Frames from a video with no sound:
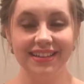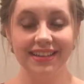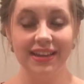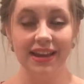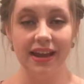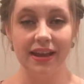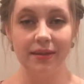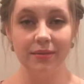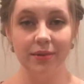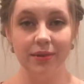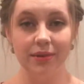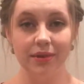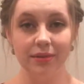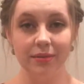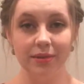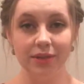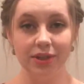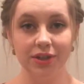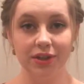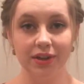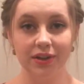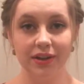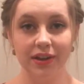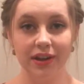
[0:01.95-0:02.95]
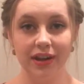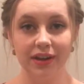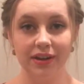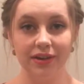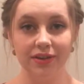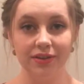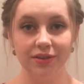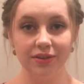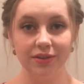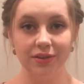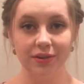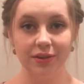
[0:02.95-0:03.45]
Today I'm going to be showing you how
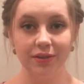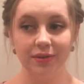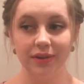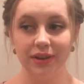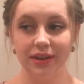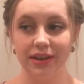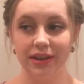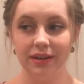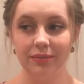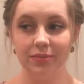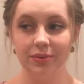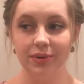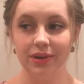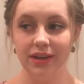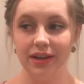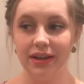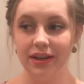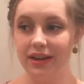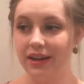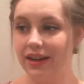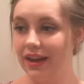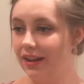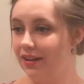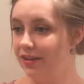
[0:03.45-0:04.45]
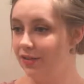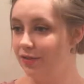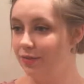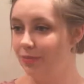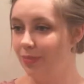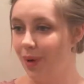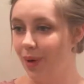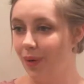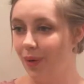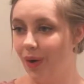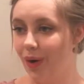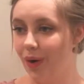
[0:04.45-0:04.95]
to do a really pretty kind of
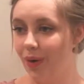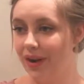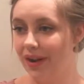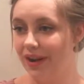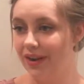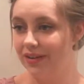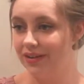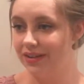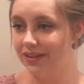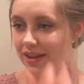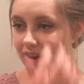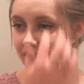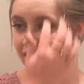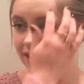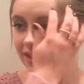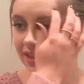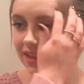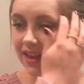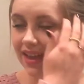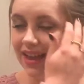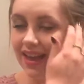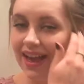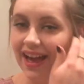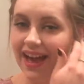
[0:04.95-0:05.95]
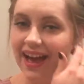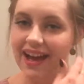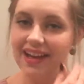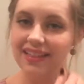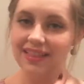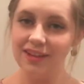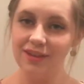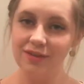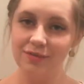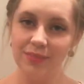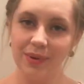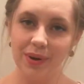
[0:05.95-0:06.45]
boho hairstyle.
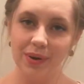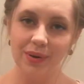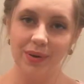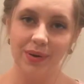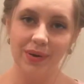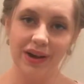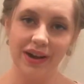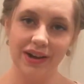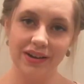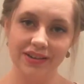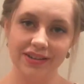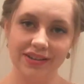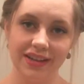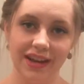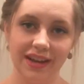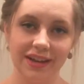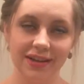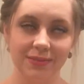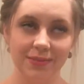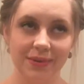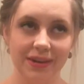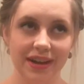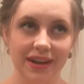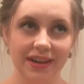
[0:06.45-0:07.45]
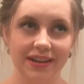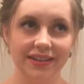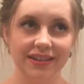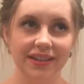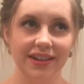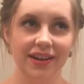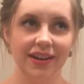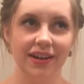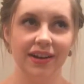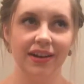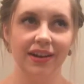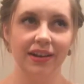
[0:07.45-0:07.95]
I love boho hairstyles because
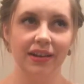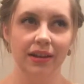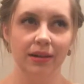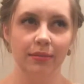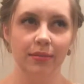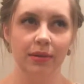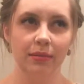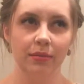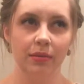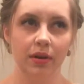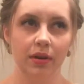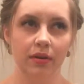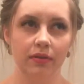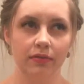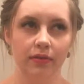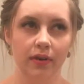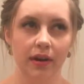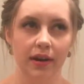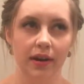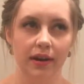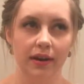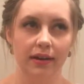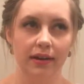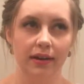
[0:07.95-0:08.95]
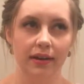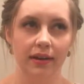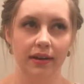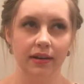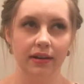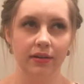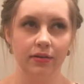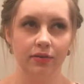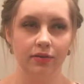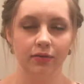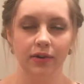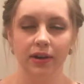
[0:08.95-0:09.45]
they're a little bit more fun
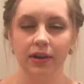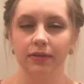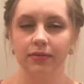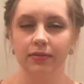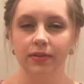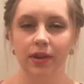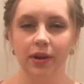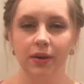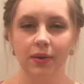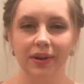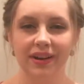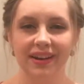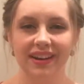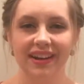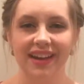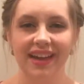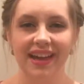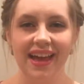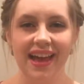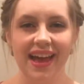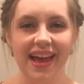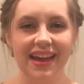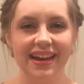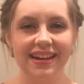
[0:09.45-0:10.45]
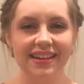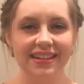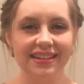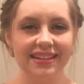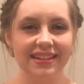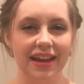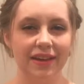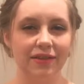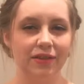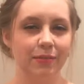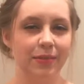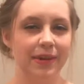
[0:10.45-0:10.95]
and free-flowing, and it
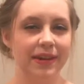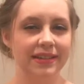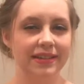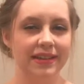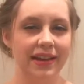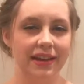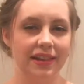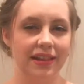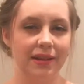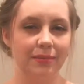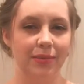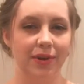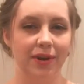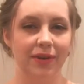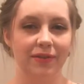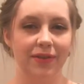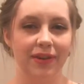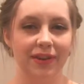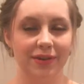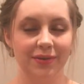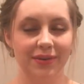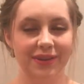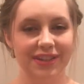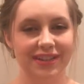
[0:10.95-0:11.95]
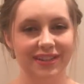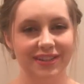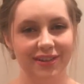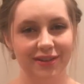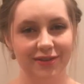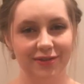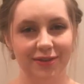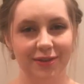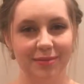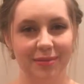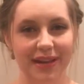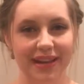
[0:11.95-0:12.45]
doesn't have to be exactly perfect, which is
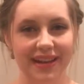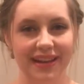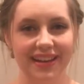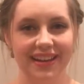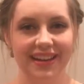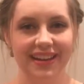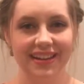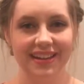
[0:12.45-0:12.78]
good for me.